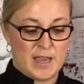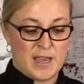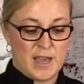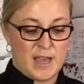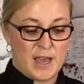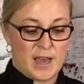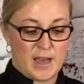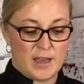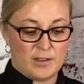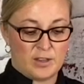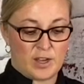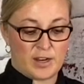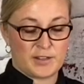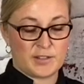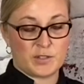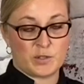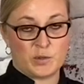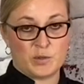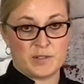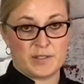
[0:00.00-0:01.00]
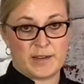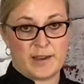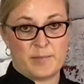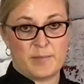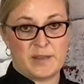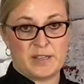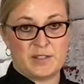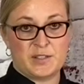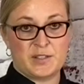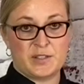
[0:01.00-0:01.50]
a lot of schools that I've
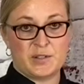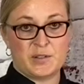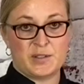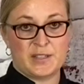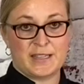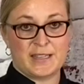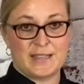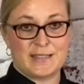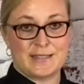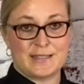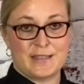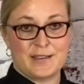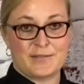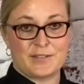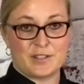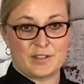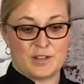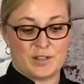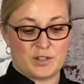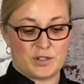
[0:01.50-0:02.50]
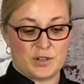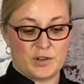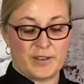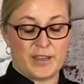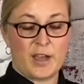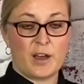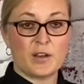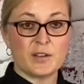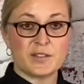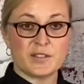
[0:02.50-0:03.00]
been to, the kids love cilantro. They
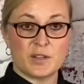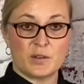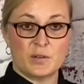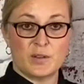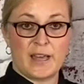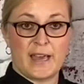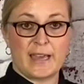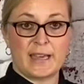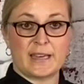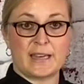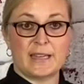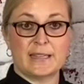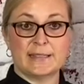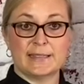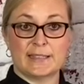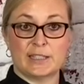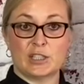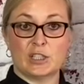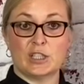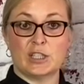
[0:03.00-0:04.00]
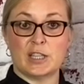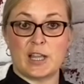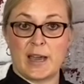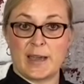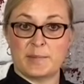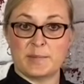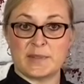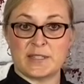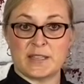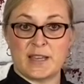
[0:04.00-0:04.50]
also like a little
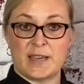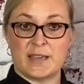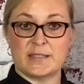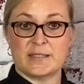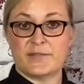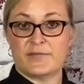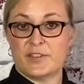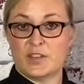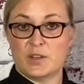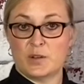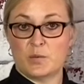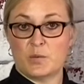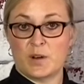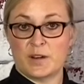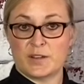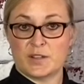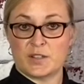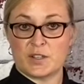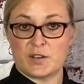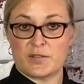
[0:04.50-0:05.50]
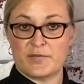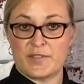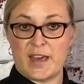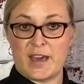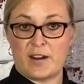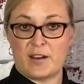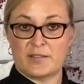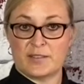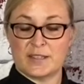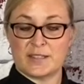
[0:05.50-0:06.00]
lime slice if you want to serve
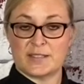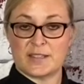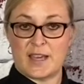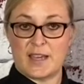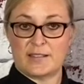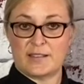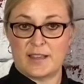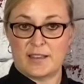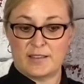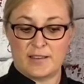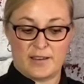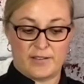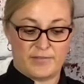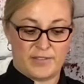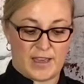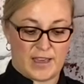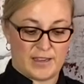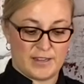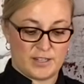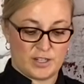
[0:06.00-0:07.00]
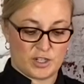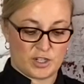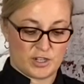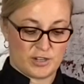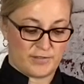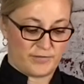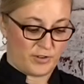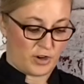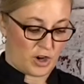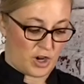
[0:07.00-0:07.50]
that on the side. They love that addition
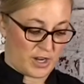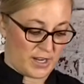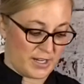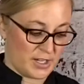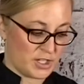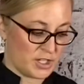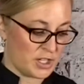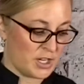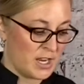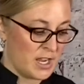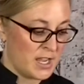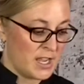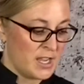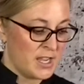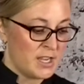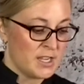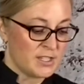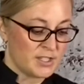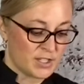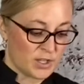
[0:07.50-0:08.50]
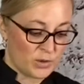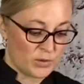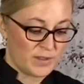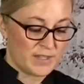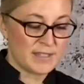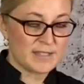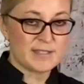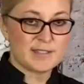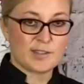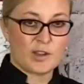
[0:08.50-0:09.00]
of garnish. So
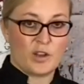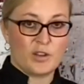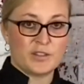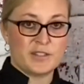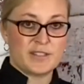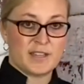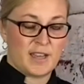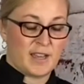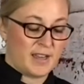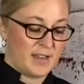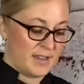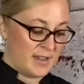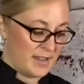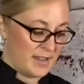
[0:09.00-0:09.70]
this salsa